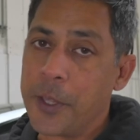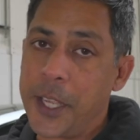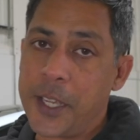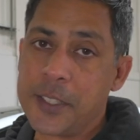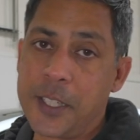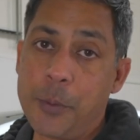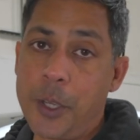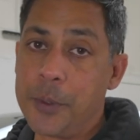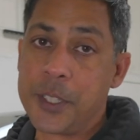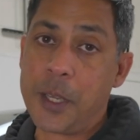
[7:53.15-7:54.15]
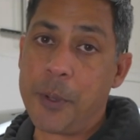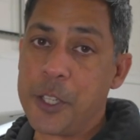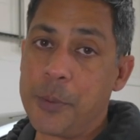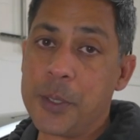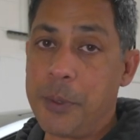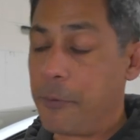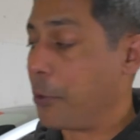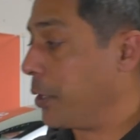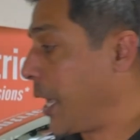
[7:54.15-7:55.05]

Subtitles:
Like I said, we always take measurements before and